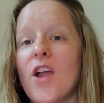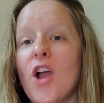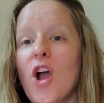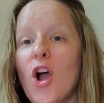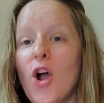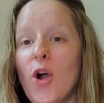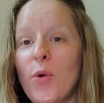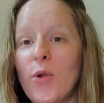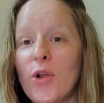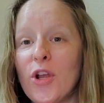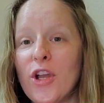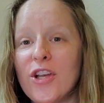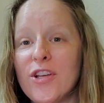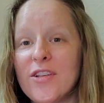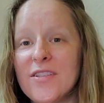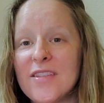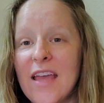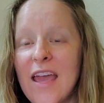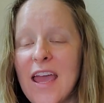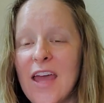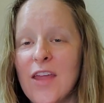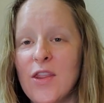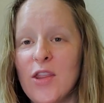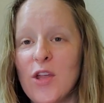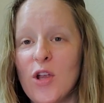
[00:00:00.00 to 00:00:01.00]
owners
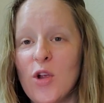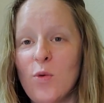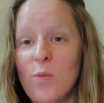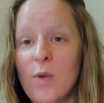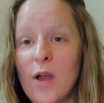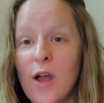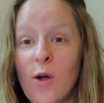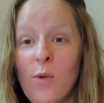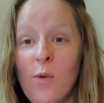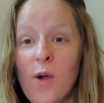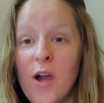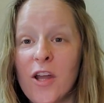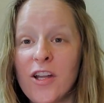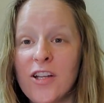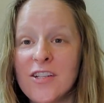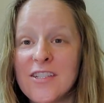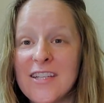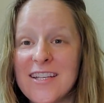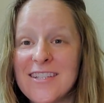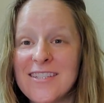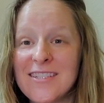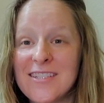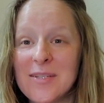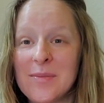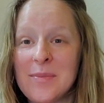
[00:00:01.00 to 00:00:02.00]
had their well water
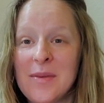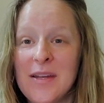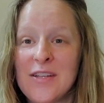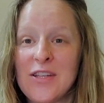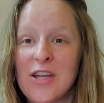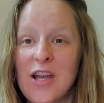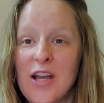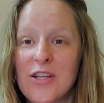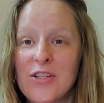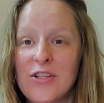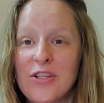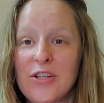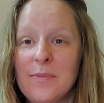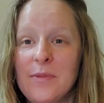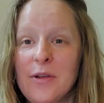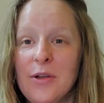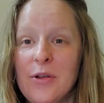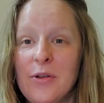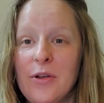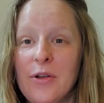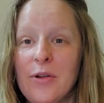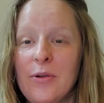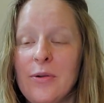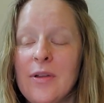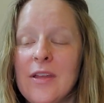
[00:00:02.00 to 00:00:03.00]
tested by Dr.
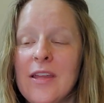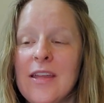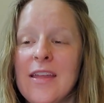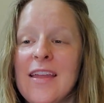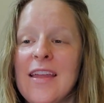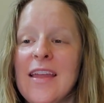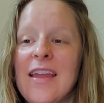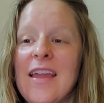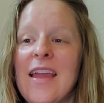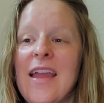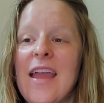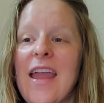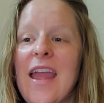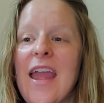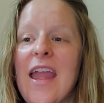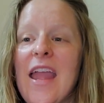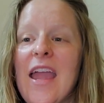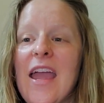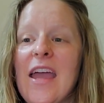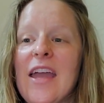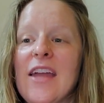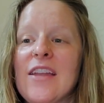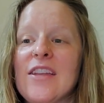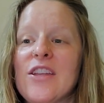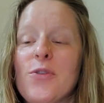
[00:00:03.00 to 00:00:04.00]
Emoto, and